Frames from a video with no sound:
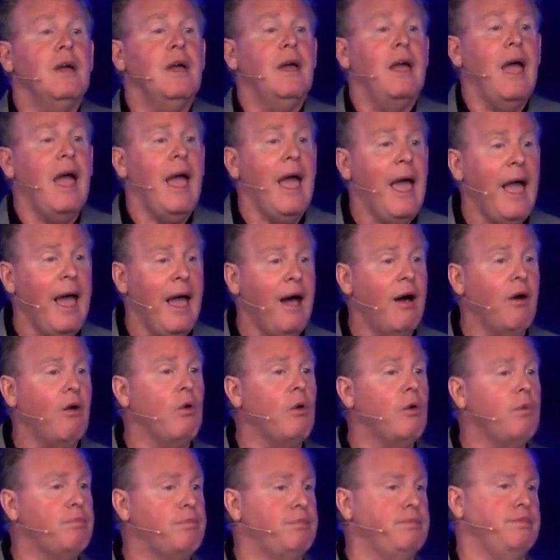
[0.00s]

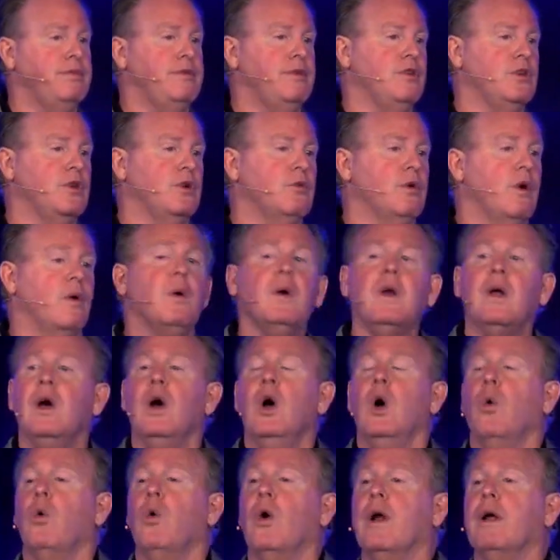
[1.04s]
help you.
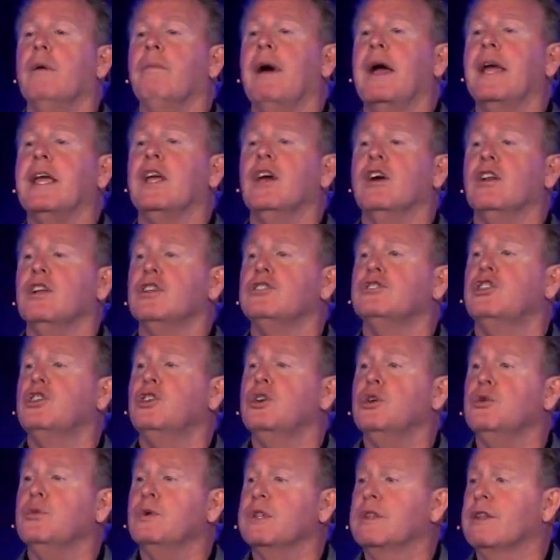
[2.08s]
What am I going to
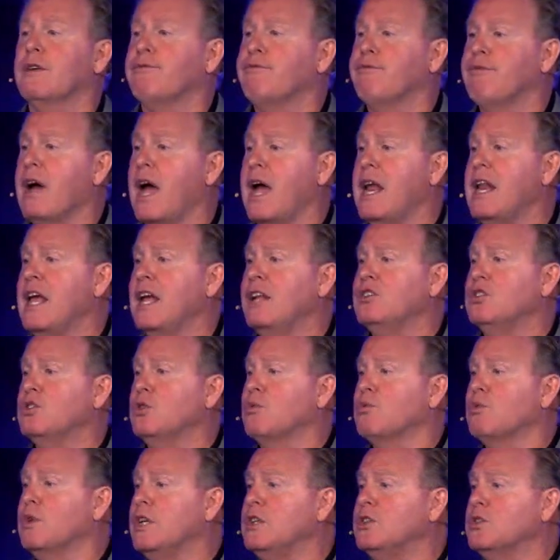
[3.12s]
do with the financial
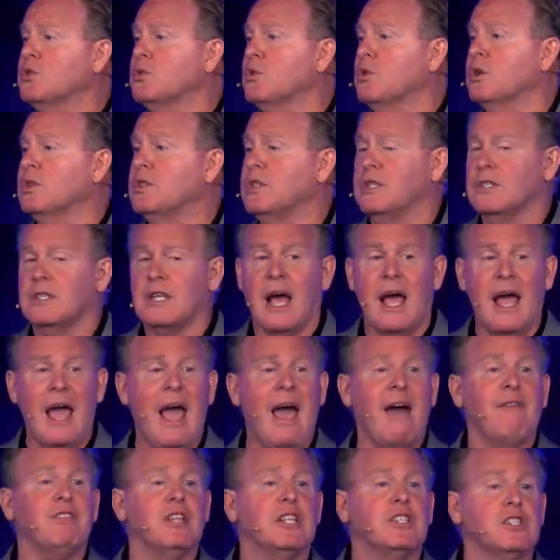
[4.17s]
resources I
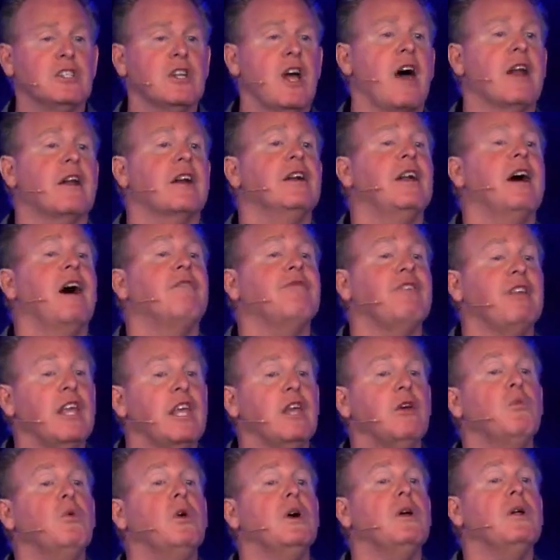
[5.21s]
have that's not enough?
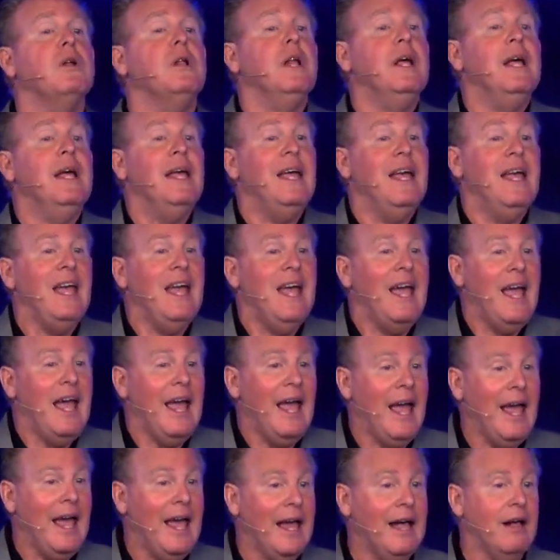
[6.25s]
He will
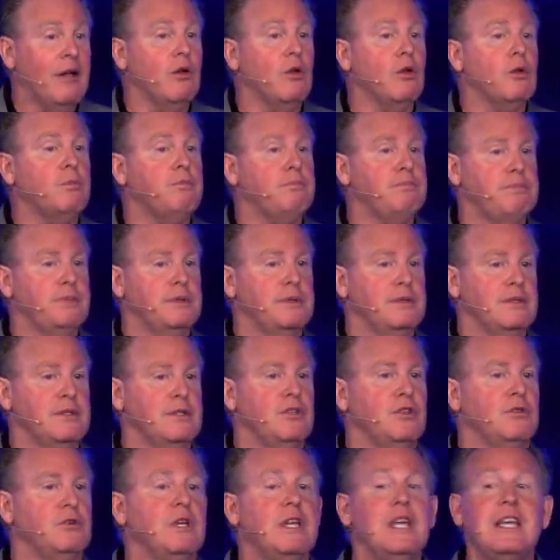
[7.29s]
help
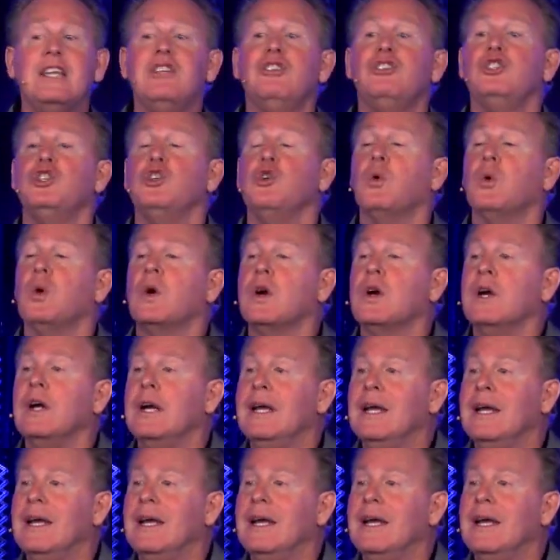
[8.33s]
you. He's your